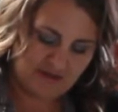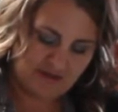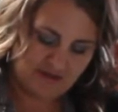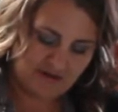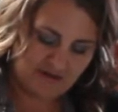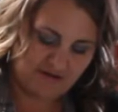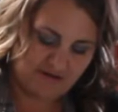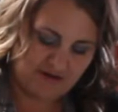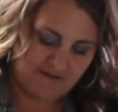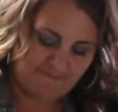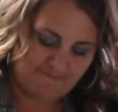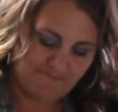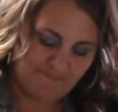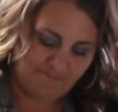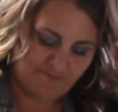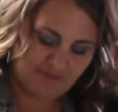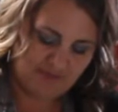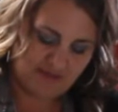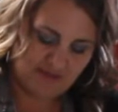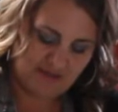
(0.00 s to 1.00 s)
All right.
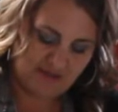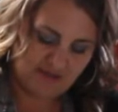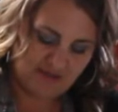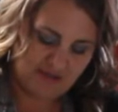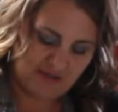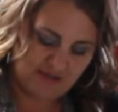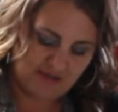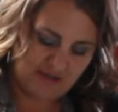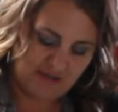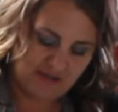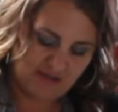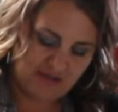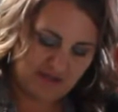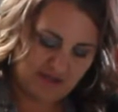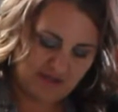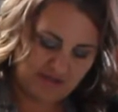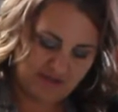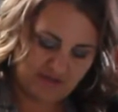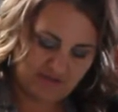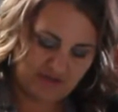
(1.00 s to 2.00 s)

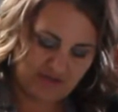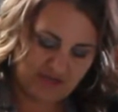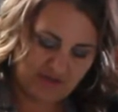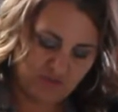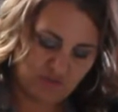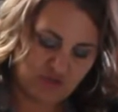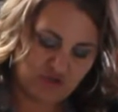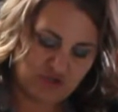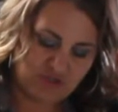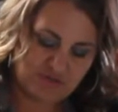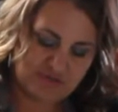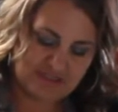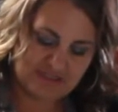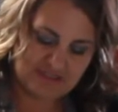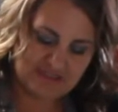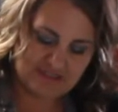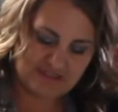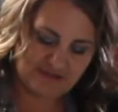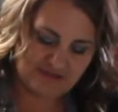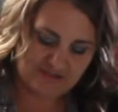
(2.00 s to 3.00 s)
And so again, we're doing
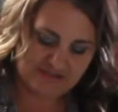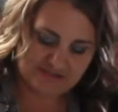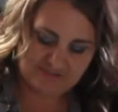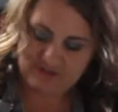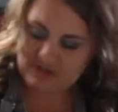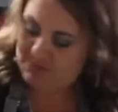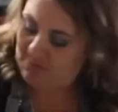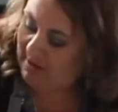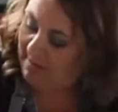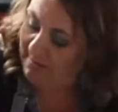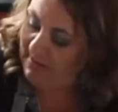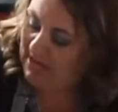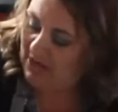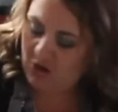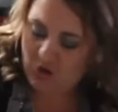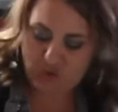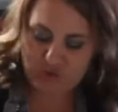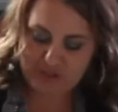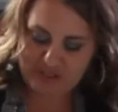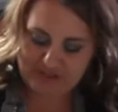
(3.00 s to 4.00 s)
as little as much. My
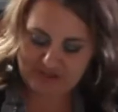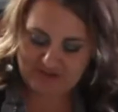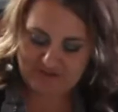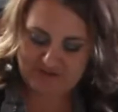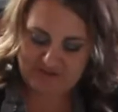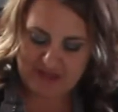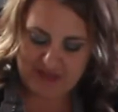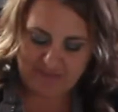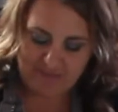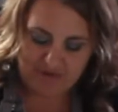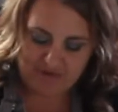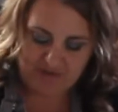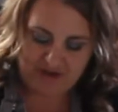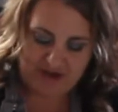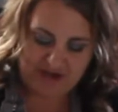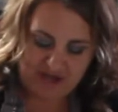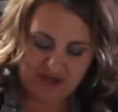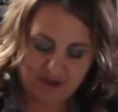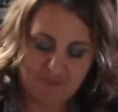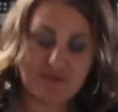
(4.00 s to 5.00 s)
bingo wings are flapping
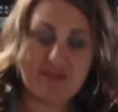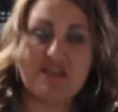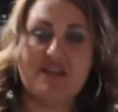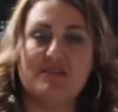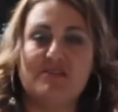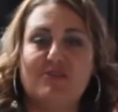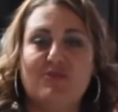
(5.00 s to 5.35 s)
right now, but that's